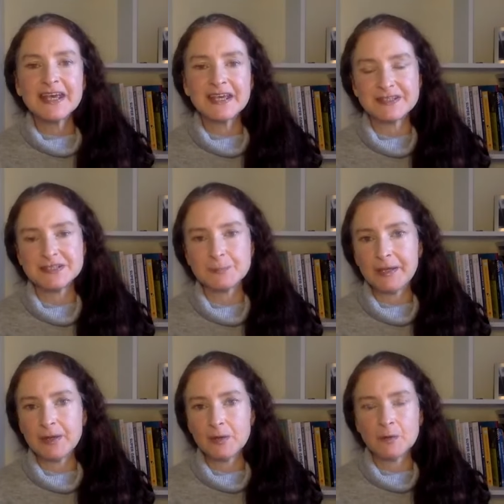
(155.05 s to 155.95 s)
It's
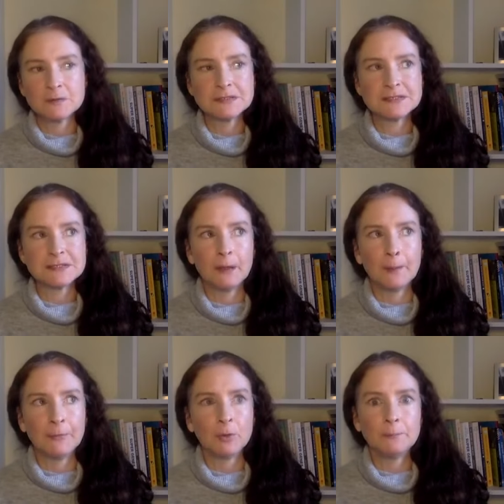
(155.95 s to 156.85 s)
because
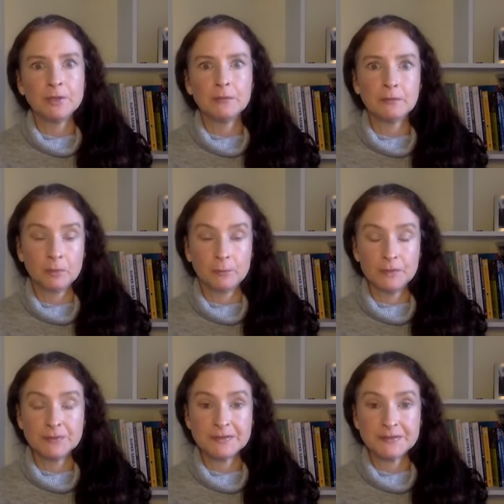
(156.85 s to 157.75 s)
your
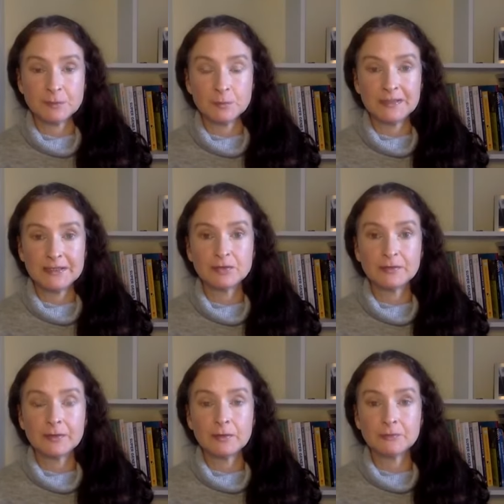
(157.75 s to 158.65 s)
immune system
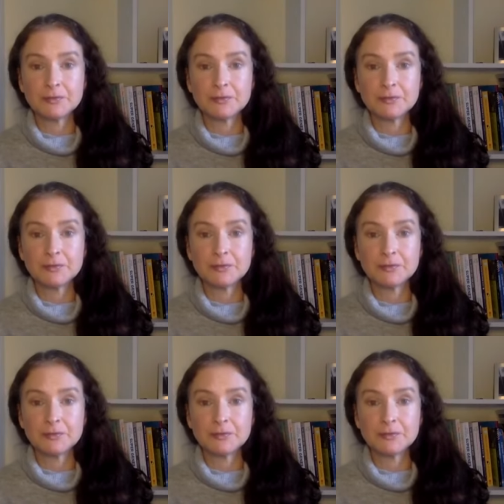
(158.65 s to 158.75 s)
literally can't